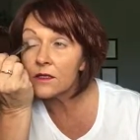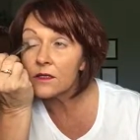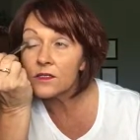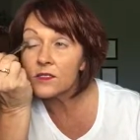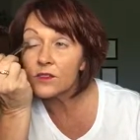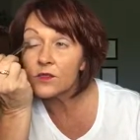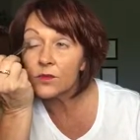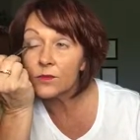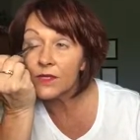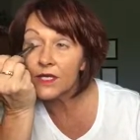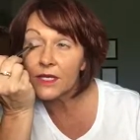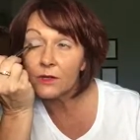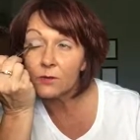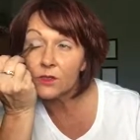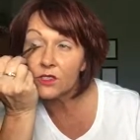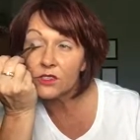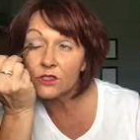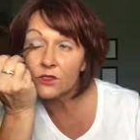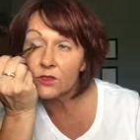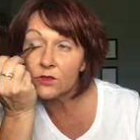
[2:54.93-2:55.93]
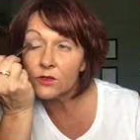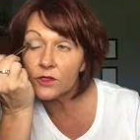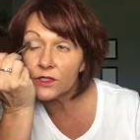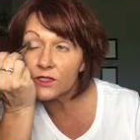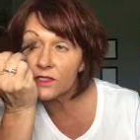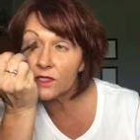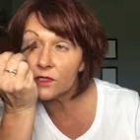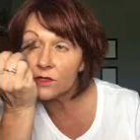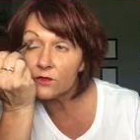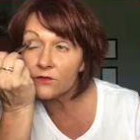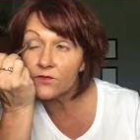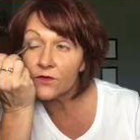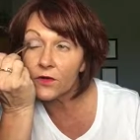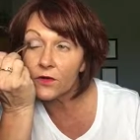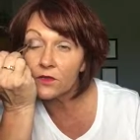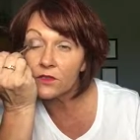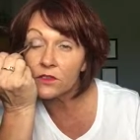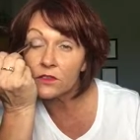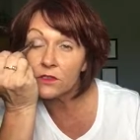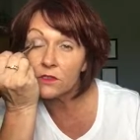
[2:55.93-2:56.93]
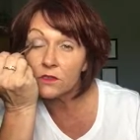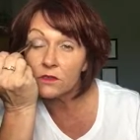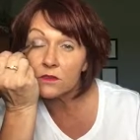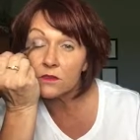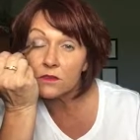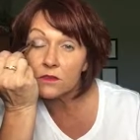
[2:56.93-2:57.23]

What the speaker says: So normally I would do the crease color first.